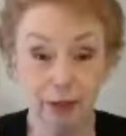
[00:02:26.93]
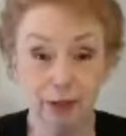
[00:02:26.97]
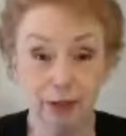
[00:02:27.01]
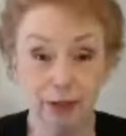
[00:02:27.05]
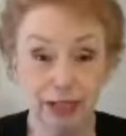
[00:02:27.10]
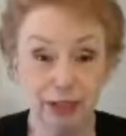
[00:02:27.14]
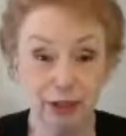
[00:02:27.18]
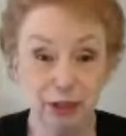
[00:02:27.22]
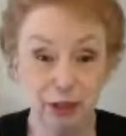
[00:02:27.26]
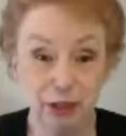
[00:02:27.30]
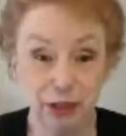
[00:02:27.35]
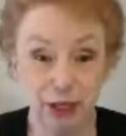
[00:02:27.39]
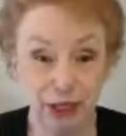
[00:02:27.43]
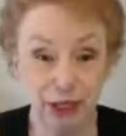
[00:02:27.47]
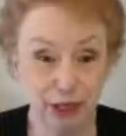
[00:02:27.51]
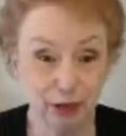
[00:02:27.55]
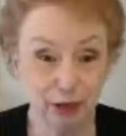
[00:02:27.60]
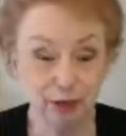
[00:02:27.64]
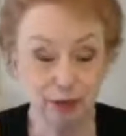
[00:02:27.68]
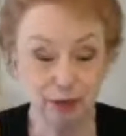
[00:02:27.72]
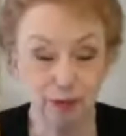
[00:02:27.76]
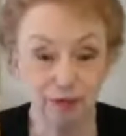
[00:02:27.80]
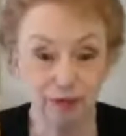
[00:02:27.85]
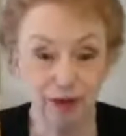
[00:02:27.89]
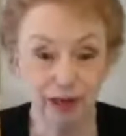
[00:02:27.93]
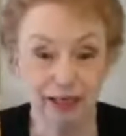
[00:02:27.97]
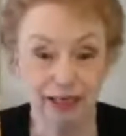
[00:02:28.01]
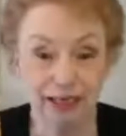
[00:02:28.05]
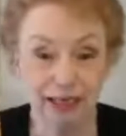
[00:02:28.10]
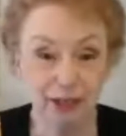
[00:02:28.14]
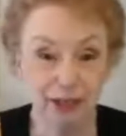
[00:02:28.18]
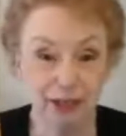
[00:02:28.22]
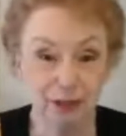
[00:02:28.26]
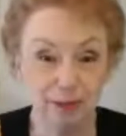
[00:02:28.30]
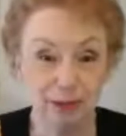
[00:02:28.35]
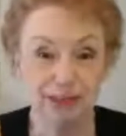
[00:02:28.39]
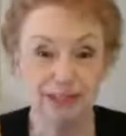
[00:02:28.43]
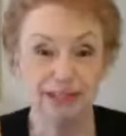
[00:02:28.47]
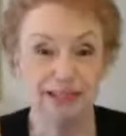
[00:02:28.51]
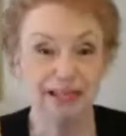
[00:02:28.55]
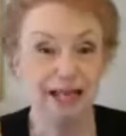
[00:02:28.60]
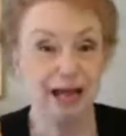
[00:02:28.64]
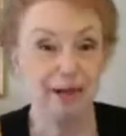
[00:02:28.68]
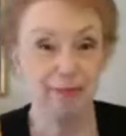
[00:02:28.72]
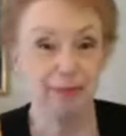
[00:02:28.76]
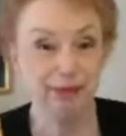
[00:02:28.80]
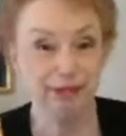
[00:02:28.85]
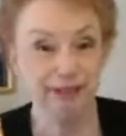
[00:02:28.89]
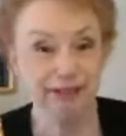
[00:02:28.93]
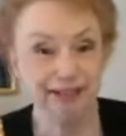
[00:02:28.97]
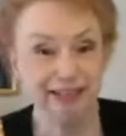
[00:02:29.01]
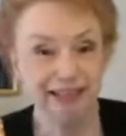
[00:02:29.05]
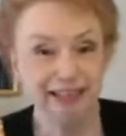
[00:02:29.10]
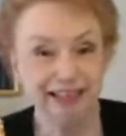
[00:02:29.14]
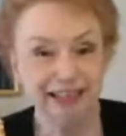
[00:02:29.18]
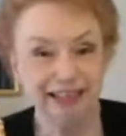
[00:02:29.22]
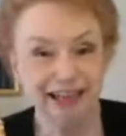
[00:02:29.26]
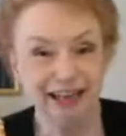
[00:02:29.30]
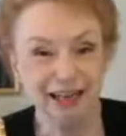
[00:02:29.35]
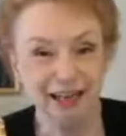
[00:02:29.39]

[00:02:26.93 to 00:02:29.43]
I'm so glad you're here, and we finally actually made this happen.